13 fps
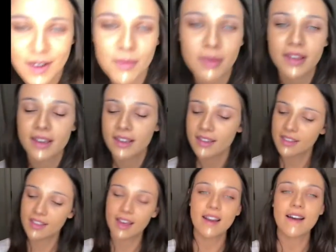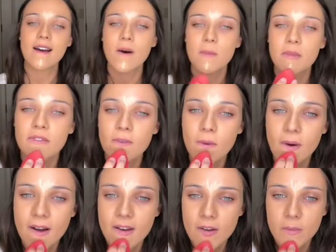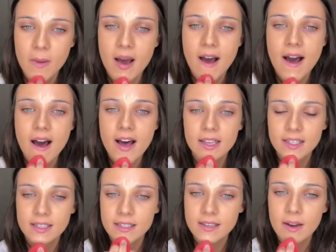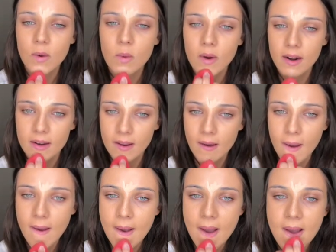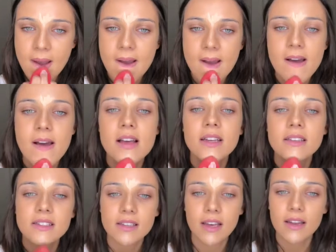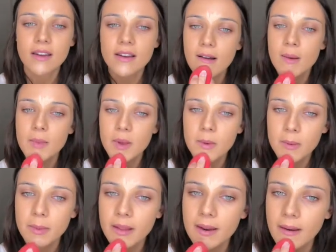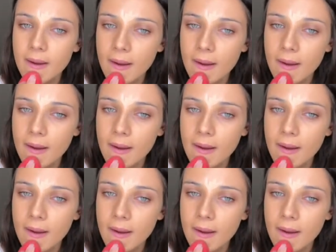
I'll blend that out before I do my eyes because I don't want it to set and not be able to blend.